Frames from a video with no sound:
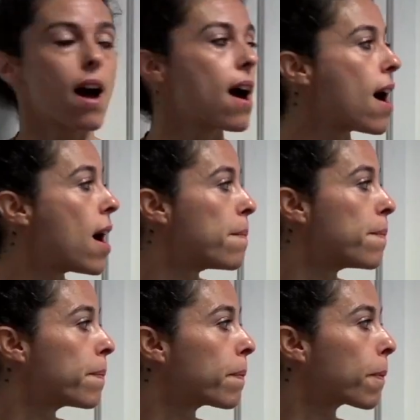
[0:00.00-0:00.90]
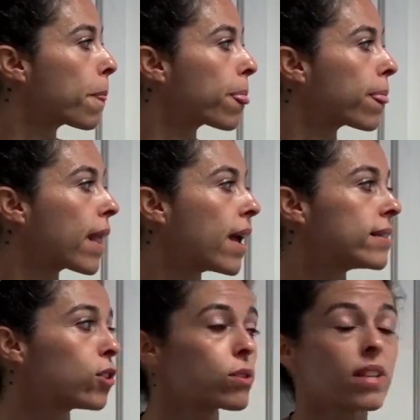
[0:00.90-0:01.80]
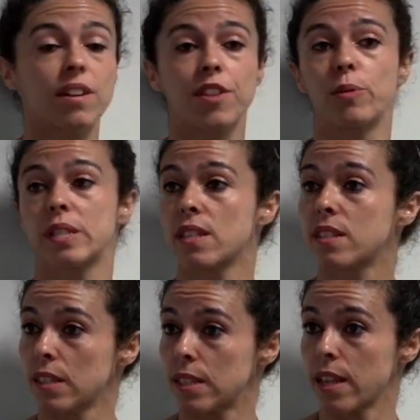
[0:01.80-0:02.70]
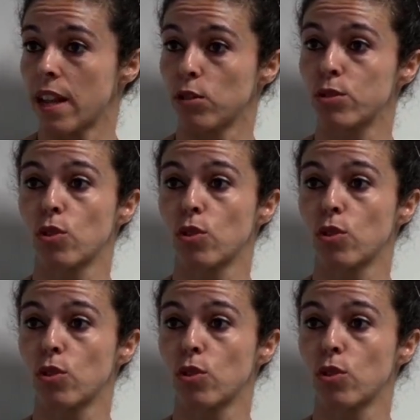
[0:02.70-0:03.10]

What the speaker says: And those are the resistant cyanos.